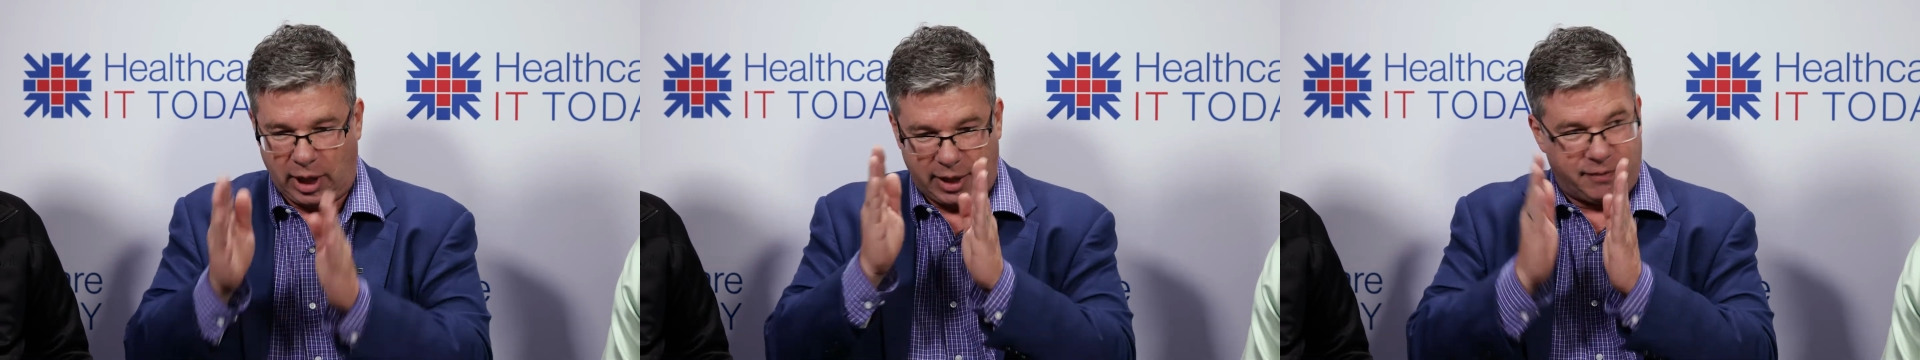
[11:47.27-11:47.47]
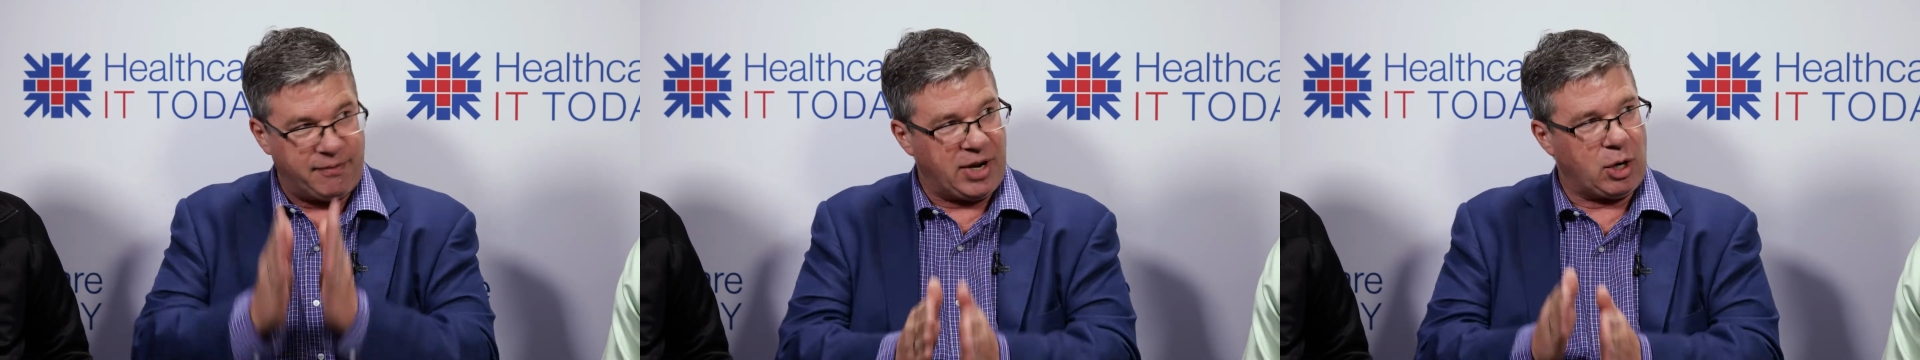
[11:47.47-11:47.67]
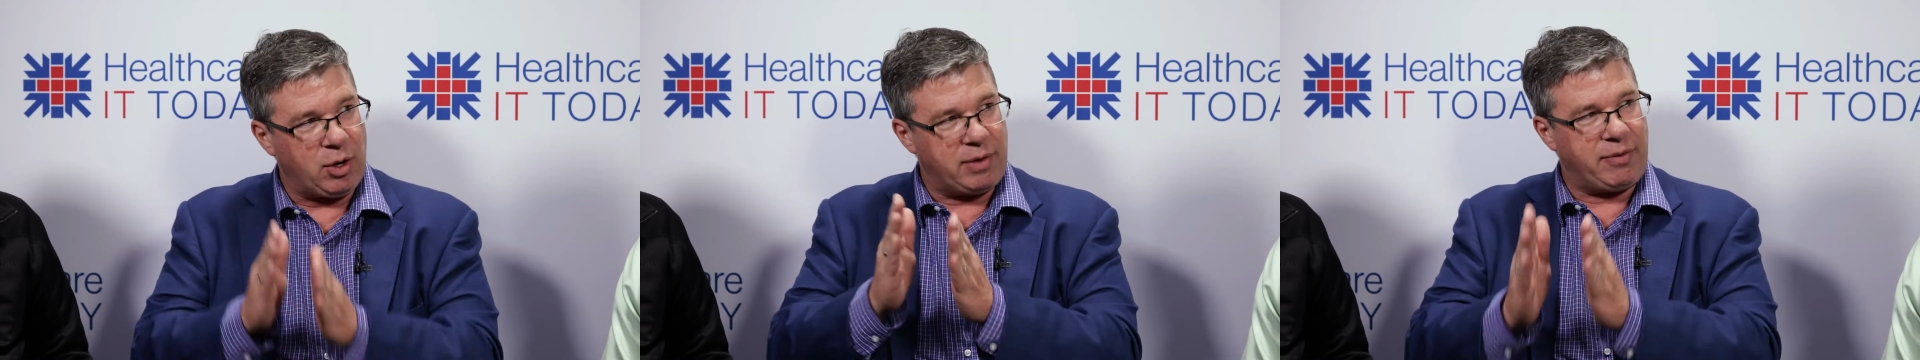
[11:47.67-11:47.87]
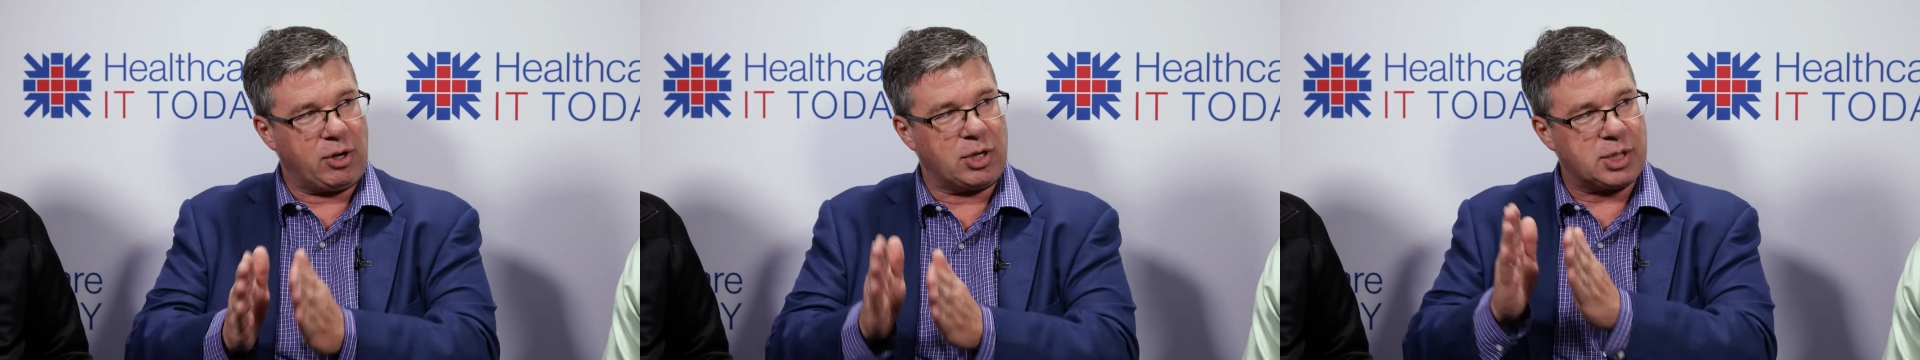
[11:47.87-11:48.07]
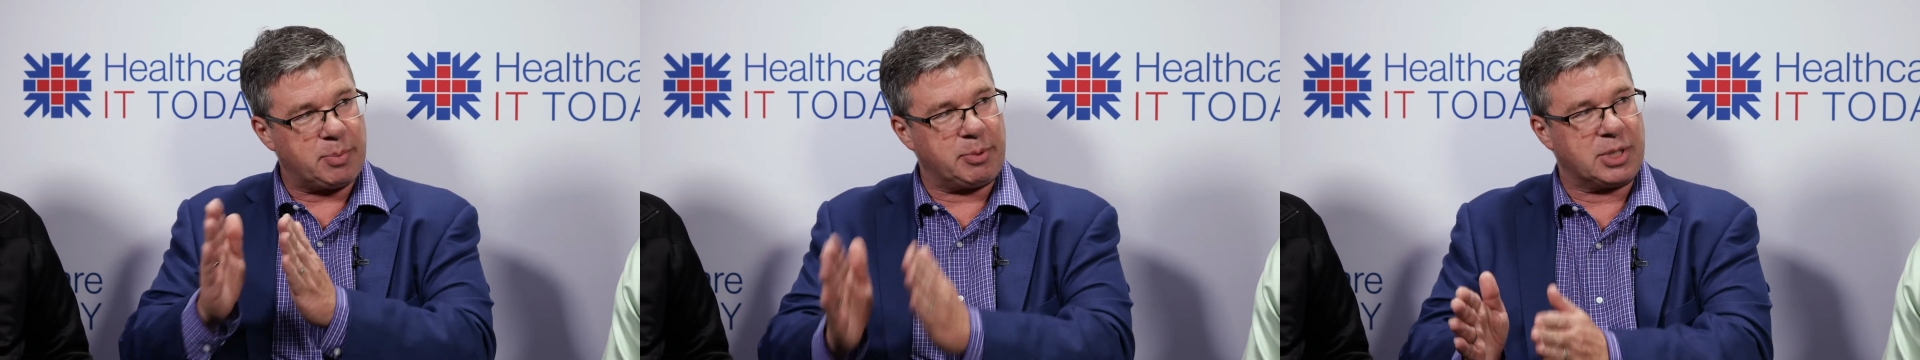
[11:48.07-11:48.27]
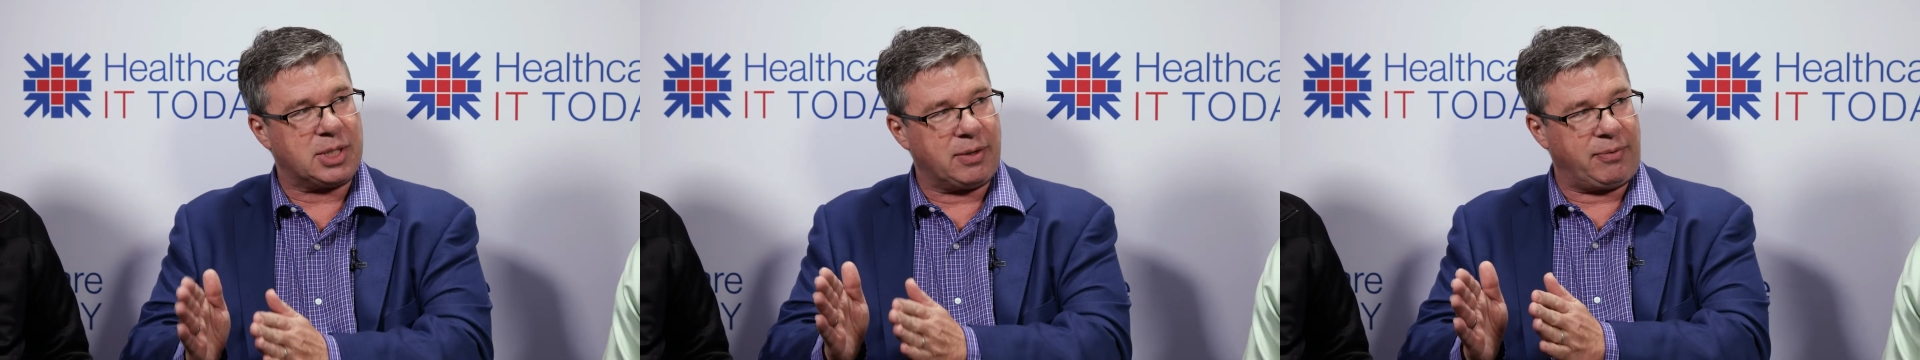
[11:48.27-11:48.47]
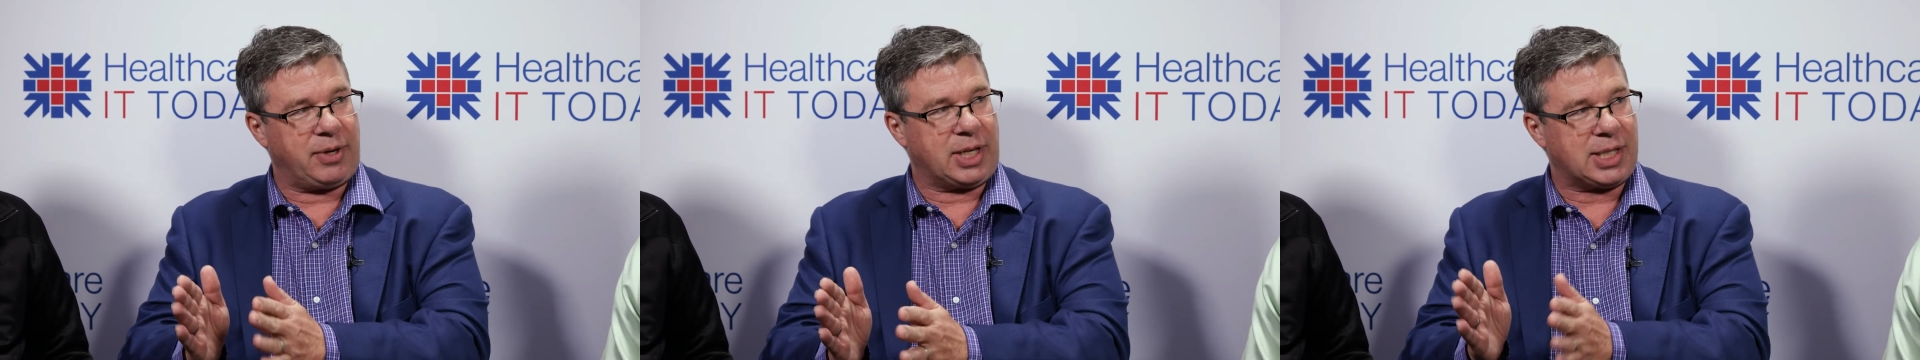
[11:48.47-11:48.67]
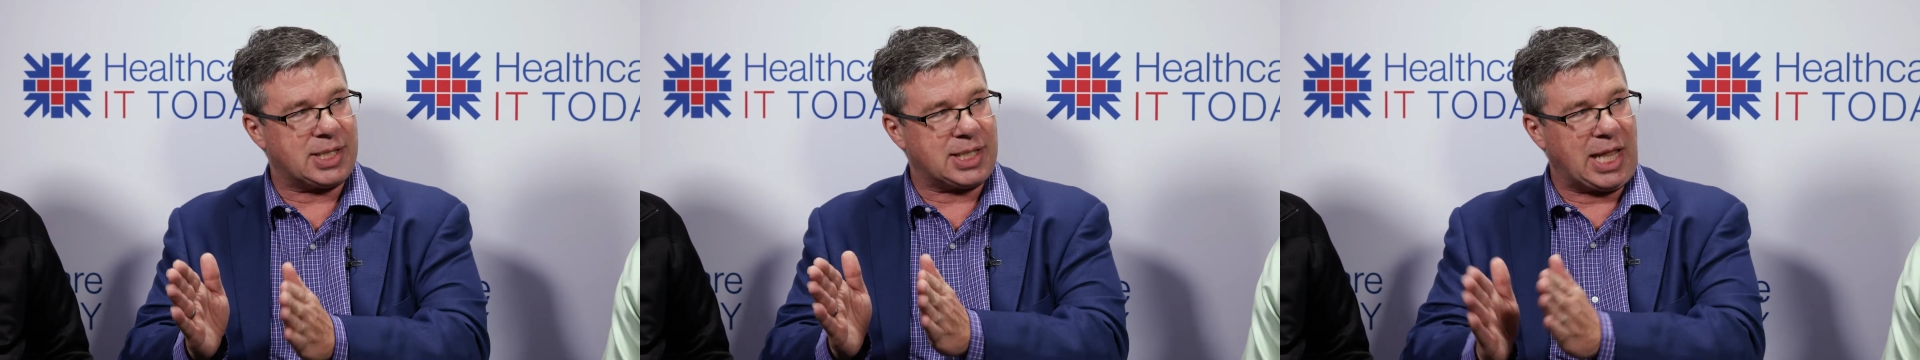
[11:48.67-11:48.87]
Like very, very
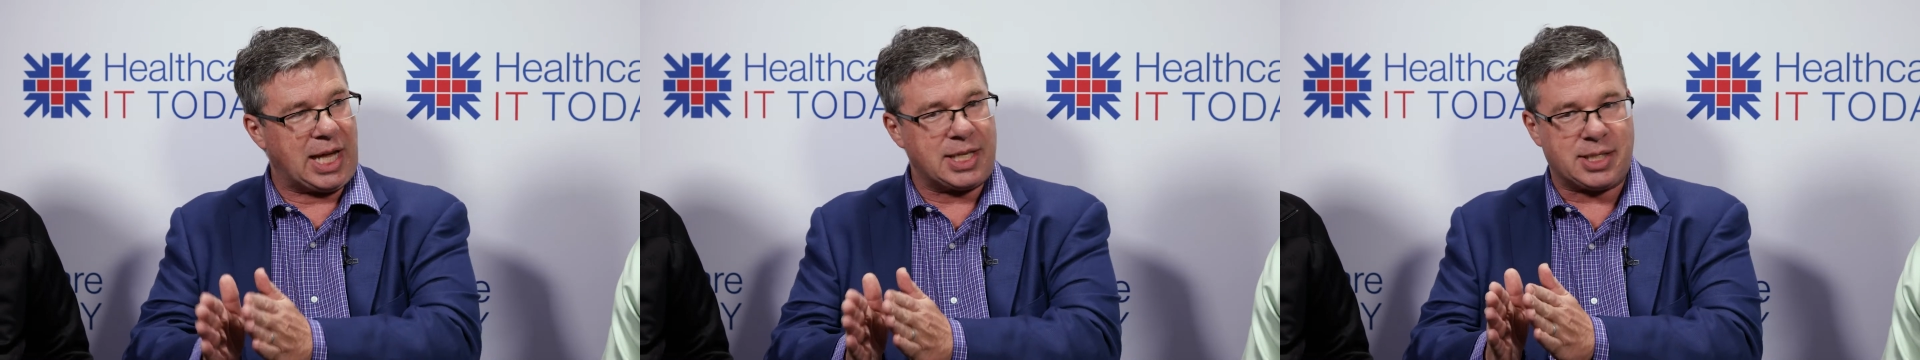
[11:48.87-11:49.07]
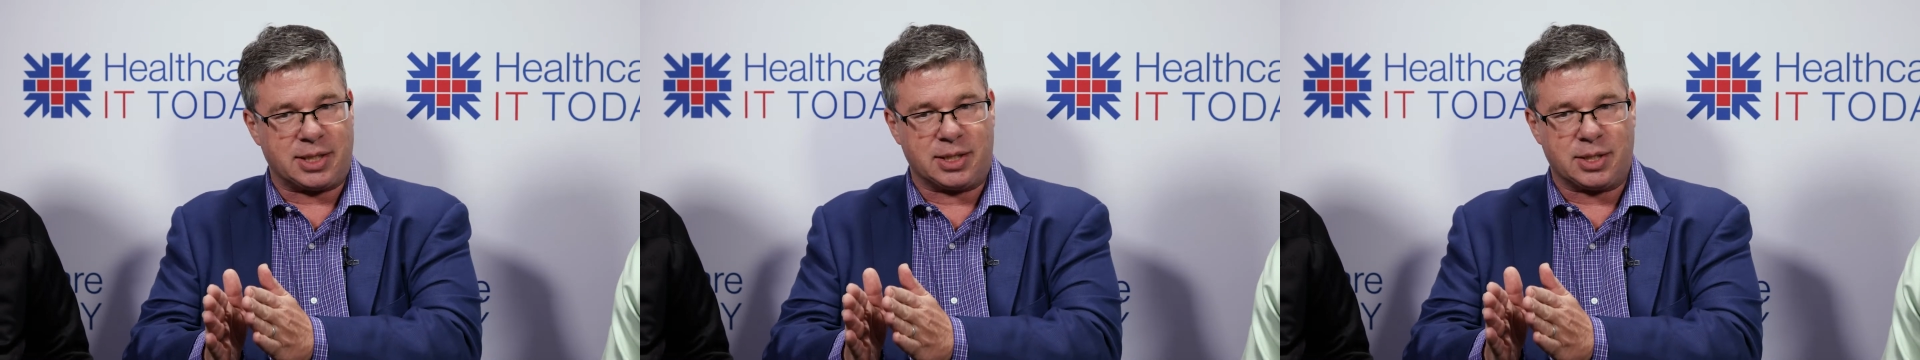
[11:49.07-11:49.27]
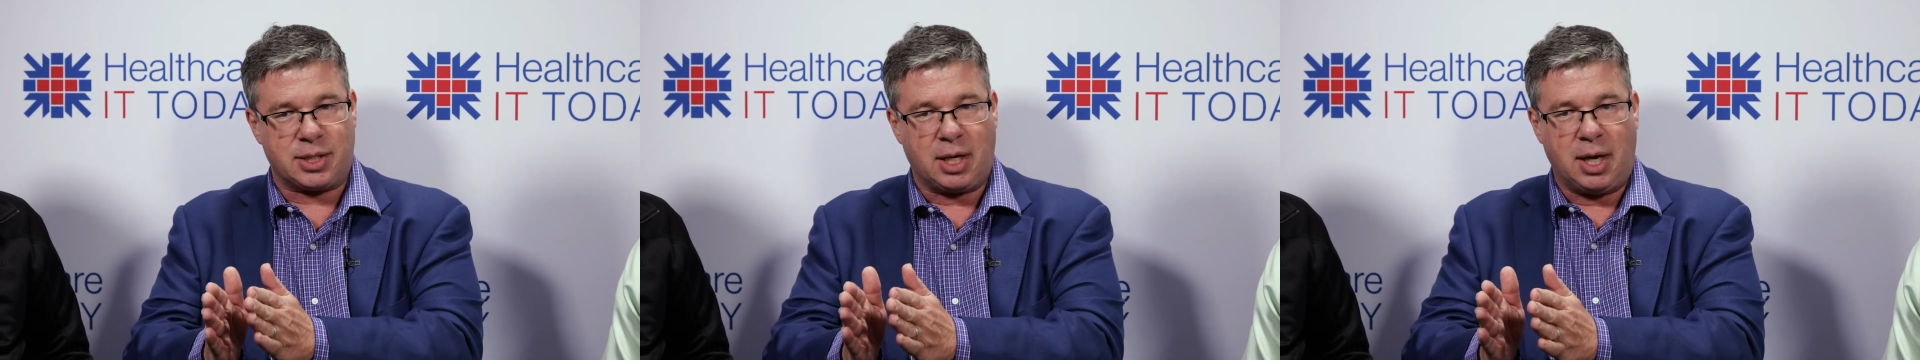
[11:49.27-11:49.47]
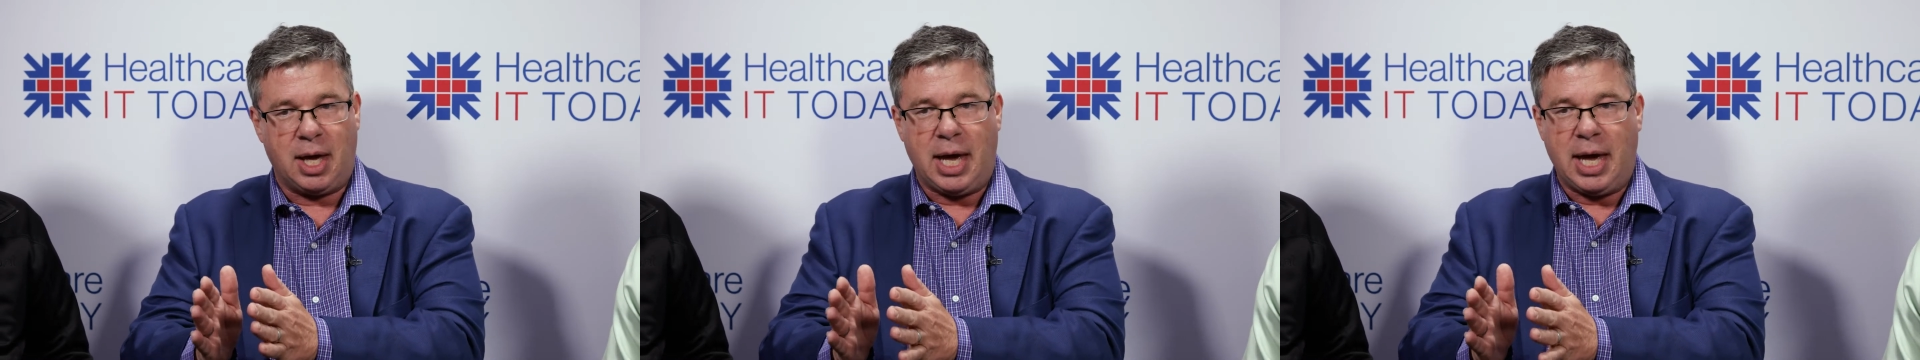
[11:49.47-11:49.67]
specific slices.